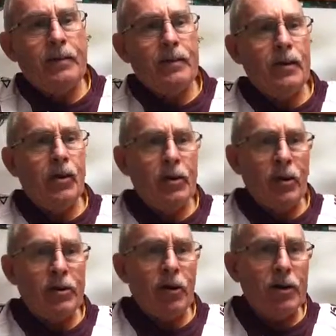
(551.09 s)
Yeah,
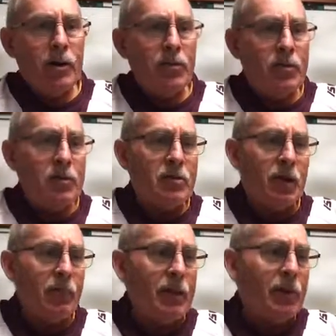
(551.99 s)
I don't think
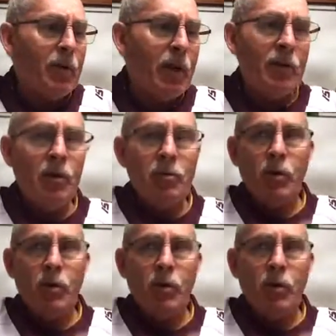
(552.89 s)
so. But anyway,